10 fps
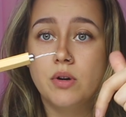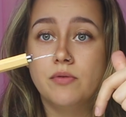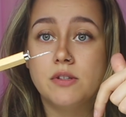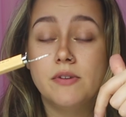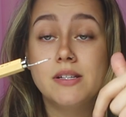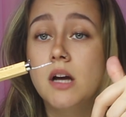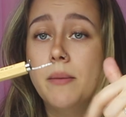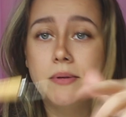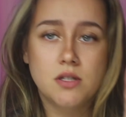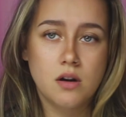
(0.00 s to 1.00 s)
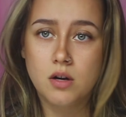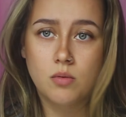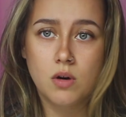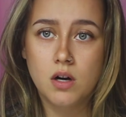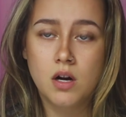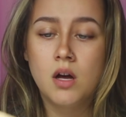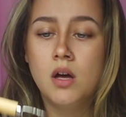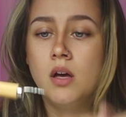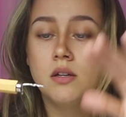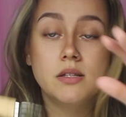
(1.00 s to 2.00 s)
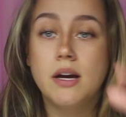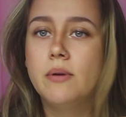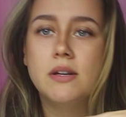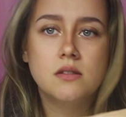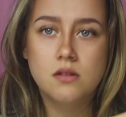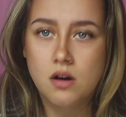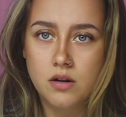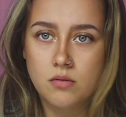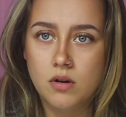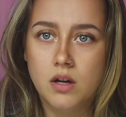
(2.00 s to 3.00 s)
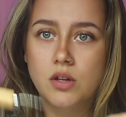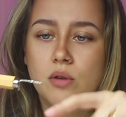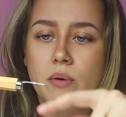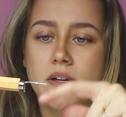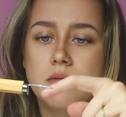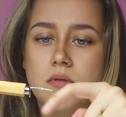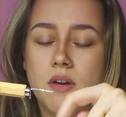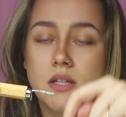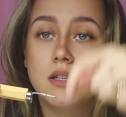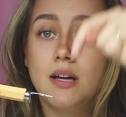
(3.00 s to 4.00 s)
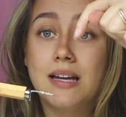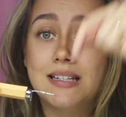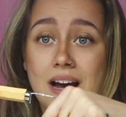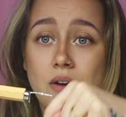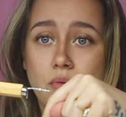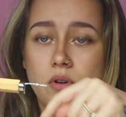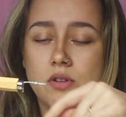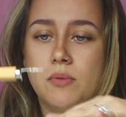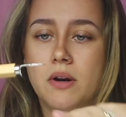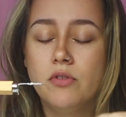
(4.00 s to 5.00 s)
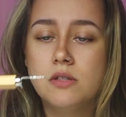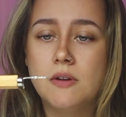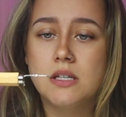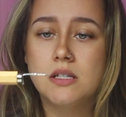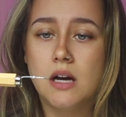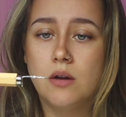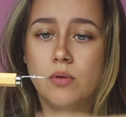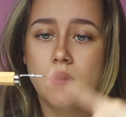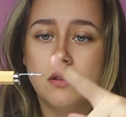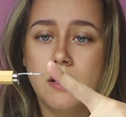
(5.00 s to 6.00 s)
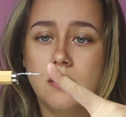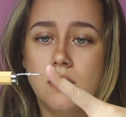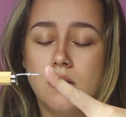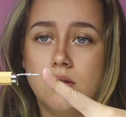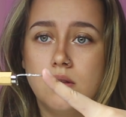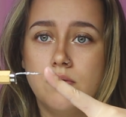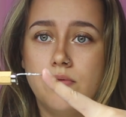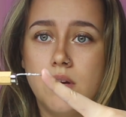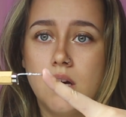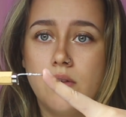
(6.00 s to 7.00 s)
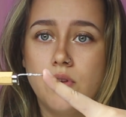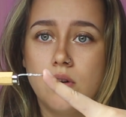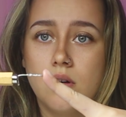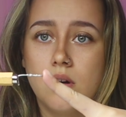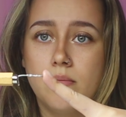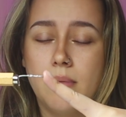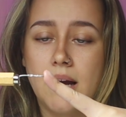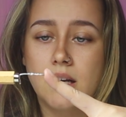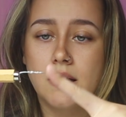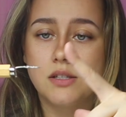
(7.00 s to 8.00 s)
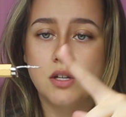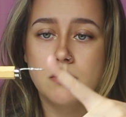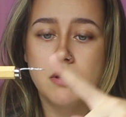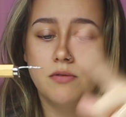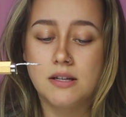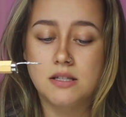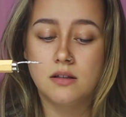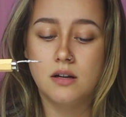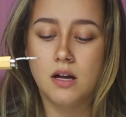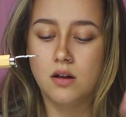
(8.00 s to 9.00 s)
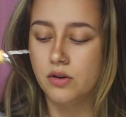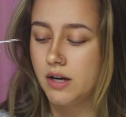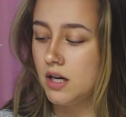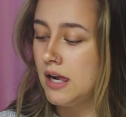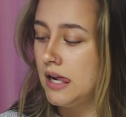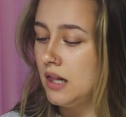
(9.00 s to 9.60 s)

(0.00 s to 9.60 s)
If it's facing up, it's not going to work. Sideways, not going to work. You want it to be facing downward. So whenever it's facing downward, then the V of your magnet is going to be facing the nail, okay?